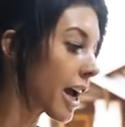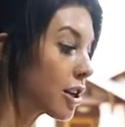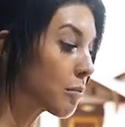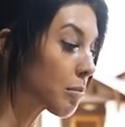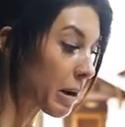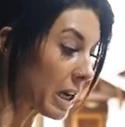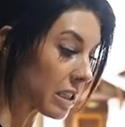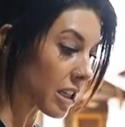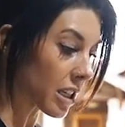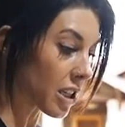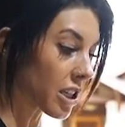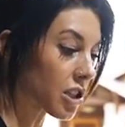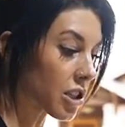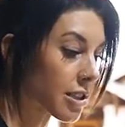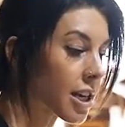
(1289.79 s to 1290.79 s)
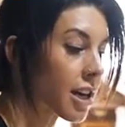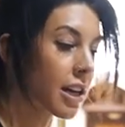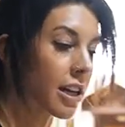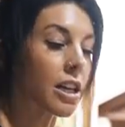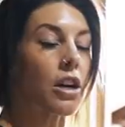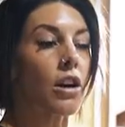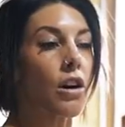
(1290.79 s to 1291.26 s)
and you basically just,
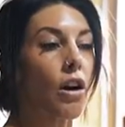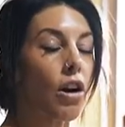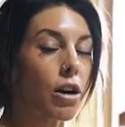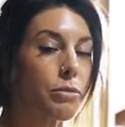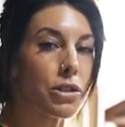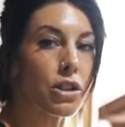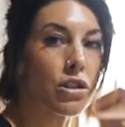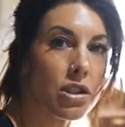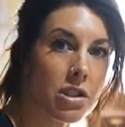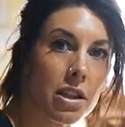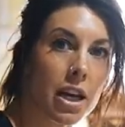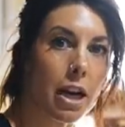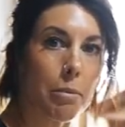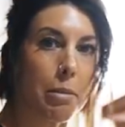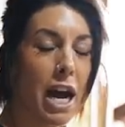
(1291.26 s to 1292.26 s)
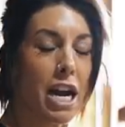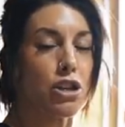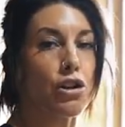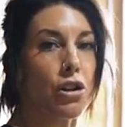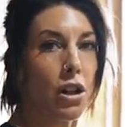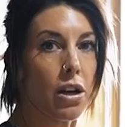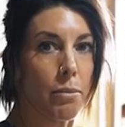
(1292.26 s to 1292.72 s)
your arms are just like a
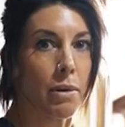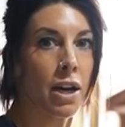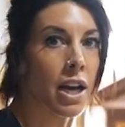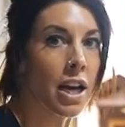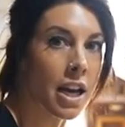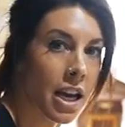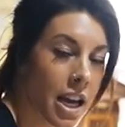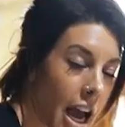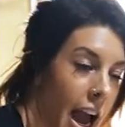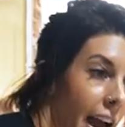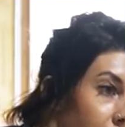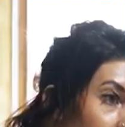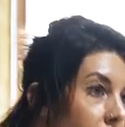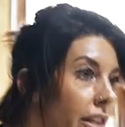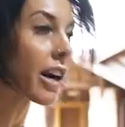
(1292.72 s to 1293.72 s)
pendulum, and